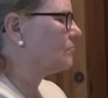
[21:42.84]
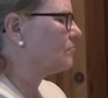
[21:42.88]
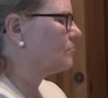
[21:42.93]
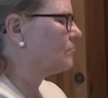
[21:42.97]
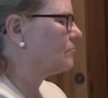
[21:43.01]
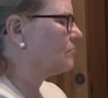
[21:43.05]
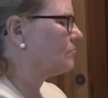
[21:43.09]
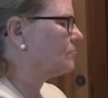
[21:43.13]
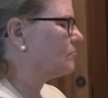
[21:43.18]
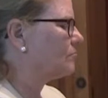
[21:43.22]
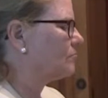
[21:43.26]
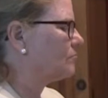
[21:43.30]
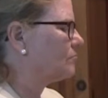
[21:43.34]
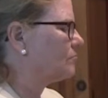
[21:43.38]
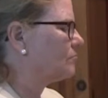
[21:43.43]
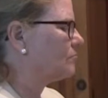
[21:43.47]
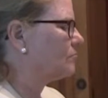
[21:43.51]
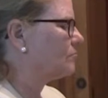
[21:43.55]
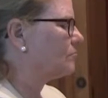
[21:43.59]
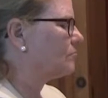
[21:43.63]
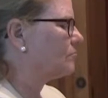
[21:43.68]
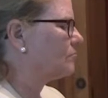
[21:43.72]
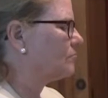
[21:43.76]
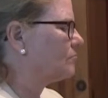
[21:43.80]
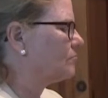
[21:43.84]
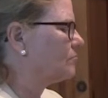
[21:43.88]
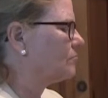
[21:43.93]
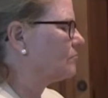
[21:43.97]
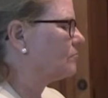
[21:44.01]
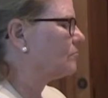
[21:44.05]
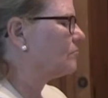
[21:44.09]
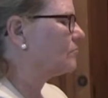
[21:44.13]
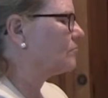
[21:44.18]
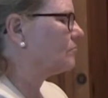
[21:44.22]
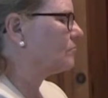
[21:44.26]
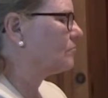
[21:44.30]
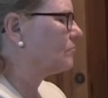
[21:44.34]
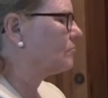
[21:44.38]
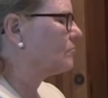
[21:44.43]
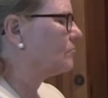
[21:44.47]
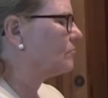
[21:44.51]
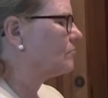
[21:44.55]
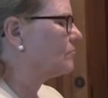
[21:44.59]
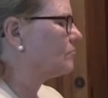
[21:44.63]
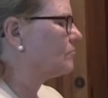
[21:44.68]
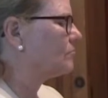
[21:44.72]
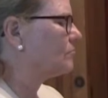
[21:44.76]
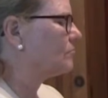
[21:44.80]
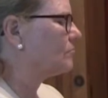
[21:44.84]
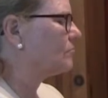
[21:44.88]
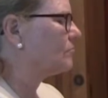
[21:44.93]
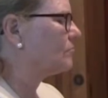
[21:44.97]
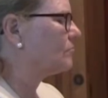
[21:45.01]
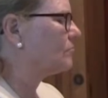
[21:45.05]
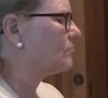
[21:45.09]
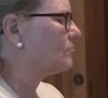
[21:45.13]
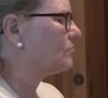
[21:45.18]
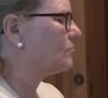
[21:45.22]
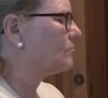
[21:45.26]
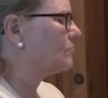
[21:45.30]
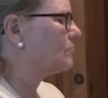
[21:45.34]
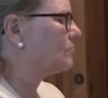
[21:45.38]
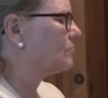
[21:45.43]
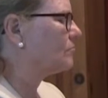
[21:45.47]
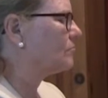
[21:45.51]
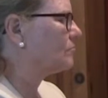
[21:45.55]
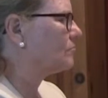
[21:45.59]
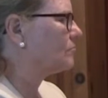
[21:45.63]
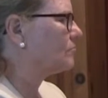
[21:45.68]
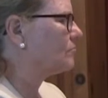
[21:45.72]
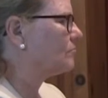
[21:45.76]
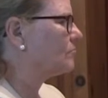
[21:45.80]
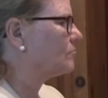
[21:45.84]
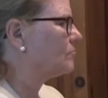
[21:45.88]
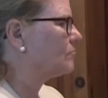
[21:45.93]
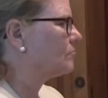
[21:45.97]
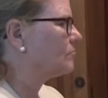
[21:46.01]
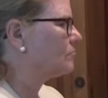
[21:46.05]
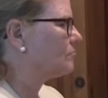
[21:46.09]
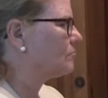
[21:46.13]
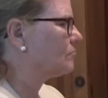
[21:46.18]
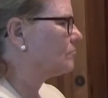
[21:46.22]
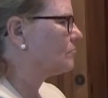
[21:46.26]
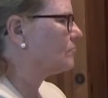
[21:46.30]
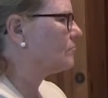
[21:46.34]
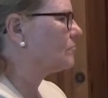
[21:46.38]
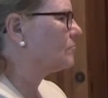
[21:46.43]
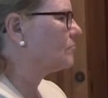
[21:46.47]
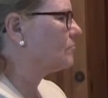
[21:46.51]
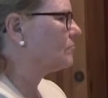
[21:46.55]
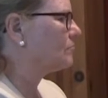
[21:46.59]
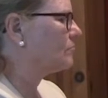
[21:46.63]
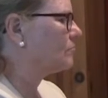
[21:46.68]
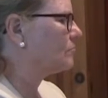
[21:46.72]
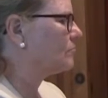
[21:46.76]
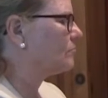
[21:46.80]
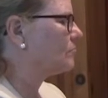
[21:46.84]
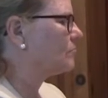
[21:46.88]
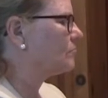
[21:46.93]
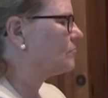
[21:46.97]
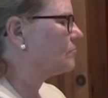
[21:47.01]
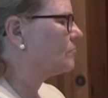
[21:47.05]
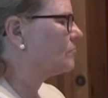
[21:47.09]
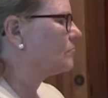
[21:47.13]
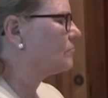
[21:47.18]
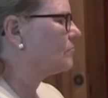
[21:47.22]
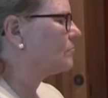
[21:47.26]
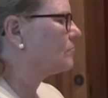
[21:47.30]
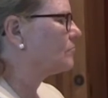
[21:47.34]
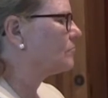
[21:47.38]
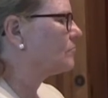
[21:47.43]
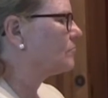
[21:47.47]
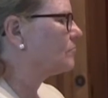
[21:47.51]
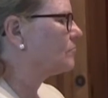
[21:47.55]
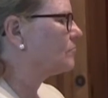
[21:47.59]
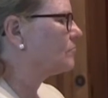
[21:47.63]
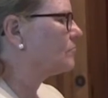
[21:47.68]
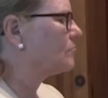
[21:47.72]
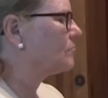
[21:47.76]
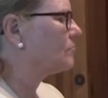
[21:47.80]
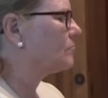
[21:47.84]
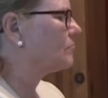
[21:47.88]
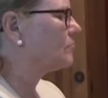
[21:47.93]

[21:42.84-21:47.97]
(not speaking)